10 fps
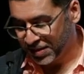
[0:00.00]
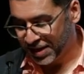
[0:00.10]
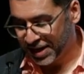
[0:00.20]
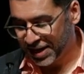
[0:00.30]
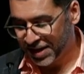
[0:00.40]

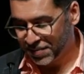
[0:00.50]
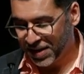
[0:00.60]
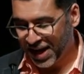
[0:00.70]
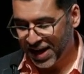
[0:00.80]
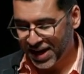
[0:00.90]
Um,
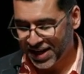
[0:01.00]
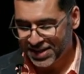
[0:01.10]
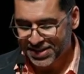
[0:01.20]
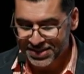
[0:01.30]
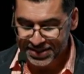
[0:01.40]

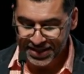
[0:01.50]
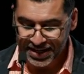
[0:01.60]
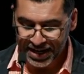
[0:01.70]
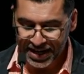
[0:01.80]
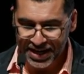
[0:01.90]
and
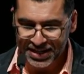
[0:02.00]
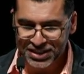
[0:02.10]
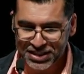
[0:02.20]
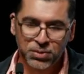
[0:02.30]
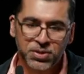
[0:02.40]
uh,
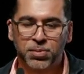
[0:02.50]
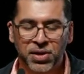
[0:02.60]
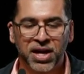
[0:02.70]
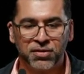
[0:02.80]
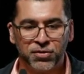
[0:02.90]
she was
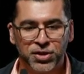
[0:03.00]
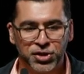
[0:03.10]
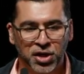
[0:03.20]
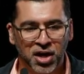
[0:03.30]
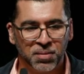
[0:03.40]
applying for a
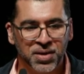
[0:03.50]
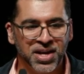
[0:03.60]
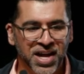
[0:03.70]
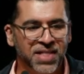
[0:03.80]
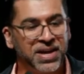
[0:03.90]
job,
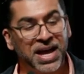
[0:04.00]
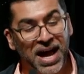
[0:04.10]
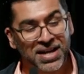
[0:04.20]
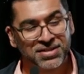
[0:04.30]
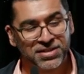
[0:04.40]
and they
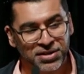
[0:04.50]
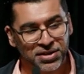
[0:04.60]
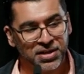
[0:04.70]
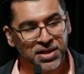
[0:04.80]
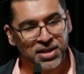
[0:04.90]
asked
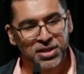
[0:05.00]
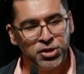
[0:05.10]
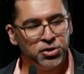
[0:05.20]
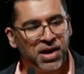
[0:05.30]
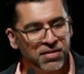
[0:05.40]
her, do
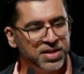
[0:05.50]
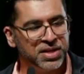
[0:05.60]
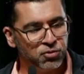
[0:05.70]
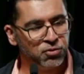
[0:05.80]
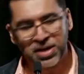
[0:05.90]
you have any
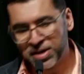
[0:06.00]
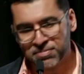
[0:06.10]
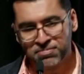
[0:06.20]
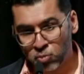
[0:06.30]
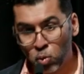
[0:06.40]

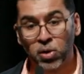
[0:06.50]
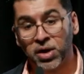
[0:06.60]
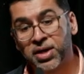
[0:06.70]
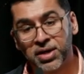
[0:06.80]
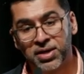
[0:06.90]
written
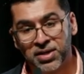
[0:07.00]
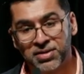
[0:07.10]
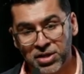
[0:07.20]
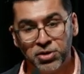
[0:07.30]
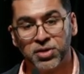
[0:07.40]
work
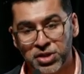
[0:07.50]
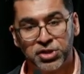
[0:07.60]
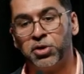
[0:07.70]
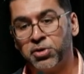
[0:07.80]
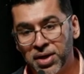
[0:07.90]
that you can
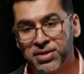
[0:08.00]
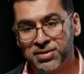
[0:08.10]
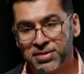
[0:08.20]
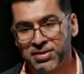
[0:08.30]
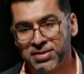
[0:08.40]
show to us?